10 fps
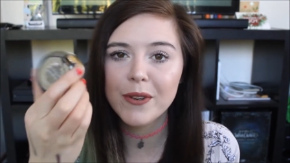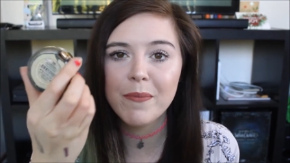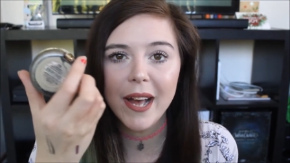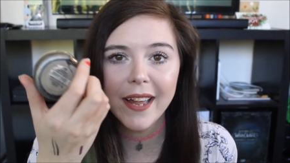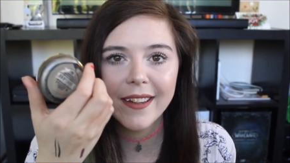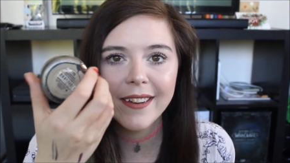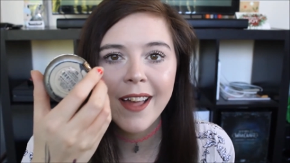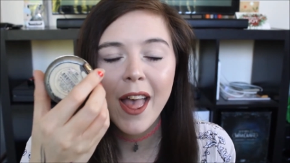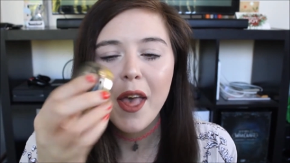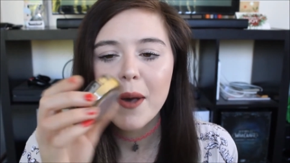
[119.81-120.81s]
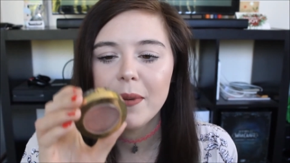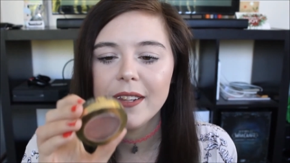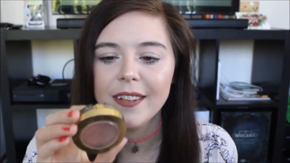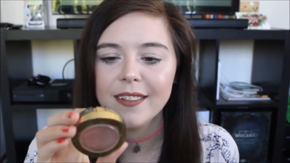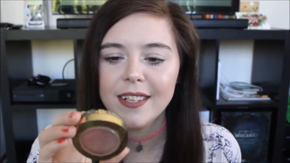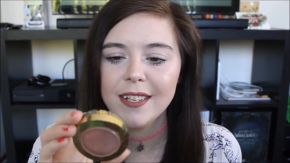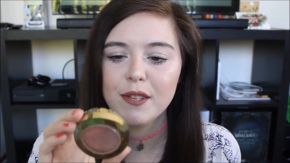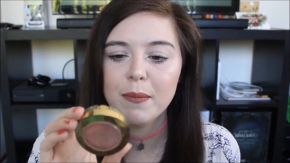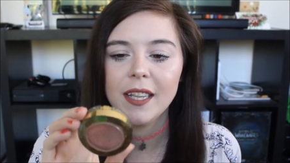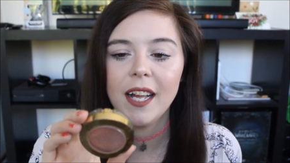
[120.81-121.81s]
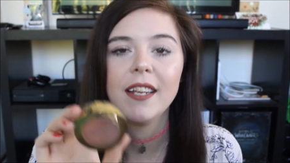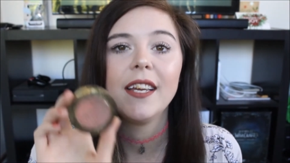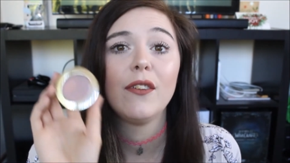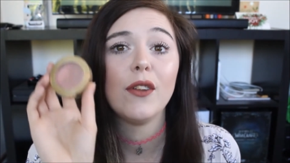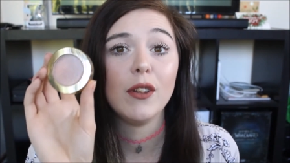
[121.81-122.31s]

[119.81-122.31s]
and battered, but this is Milani's